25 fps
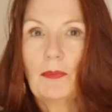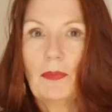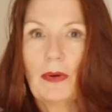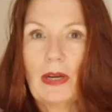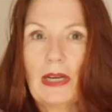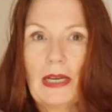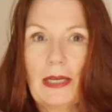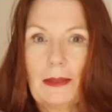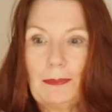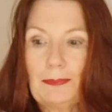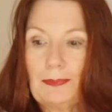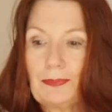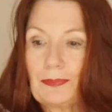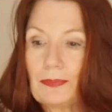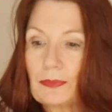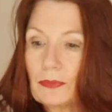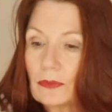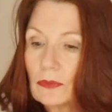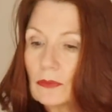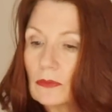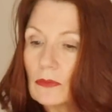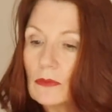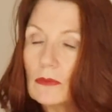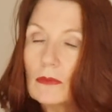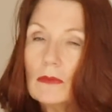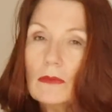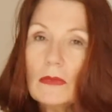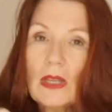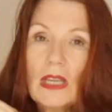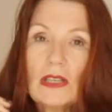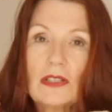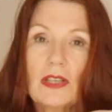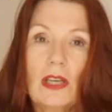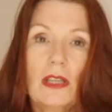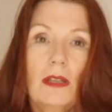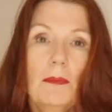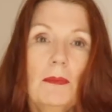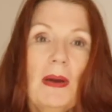brilliant.
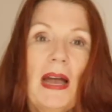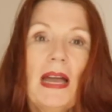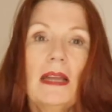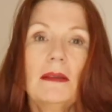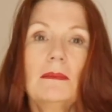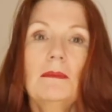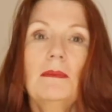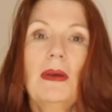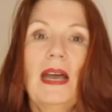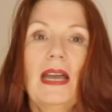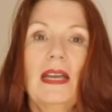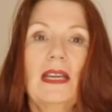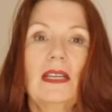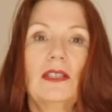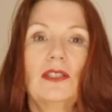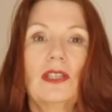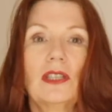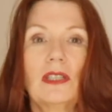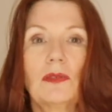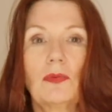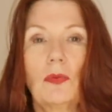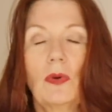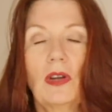So the Pattern Pages